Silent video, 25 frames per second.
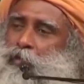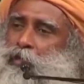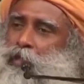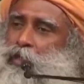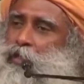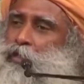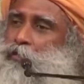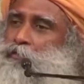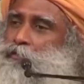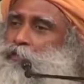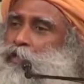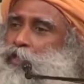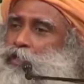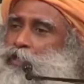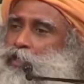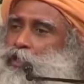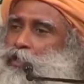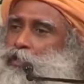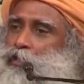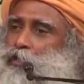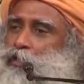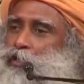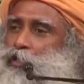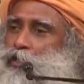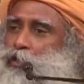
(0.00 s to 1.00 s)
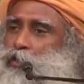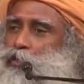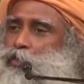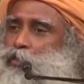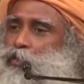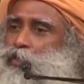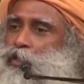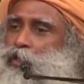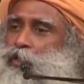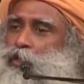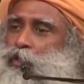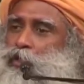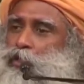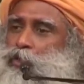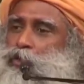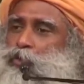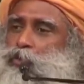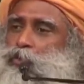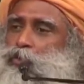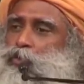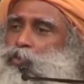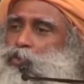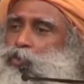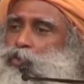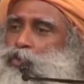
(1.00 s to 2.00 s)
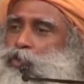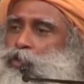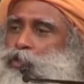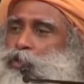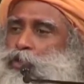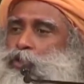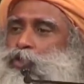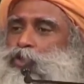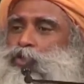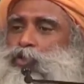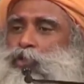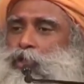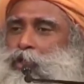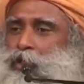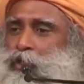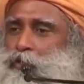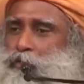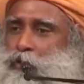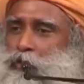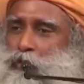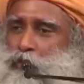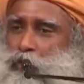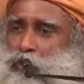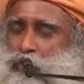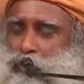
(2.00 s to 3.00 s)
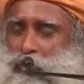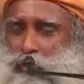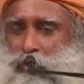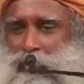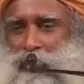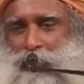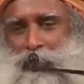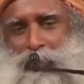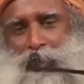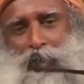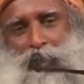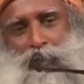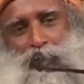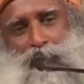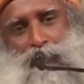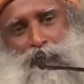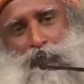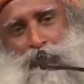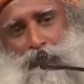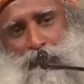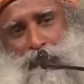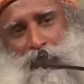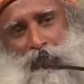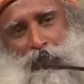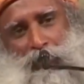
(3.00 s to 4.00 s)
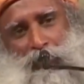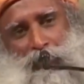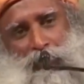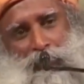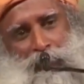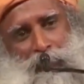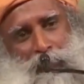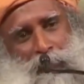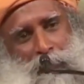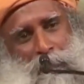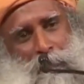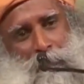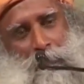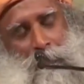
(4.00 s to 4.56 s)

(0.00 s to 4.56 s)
Then the pheasant looked at a huge tree which was at the edge of the field